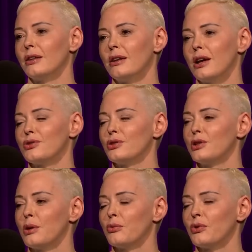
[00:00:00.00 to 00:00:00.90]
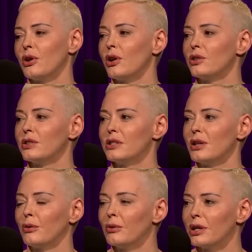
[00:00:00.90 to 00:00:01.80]
the National Endowment for the Arts, until
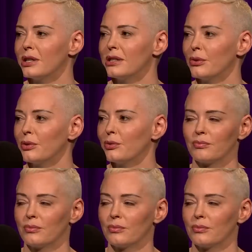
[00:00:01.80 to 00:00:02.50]
I realized they were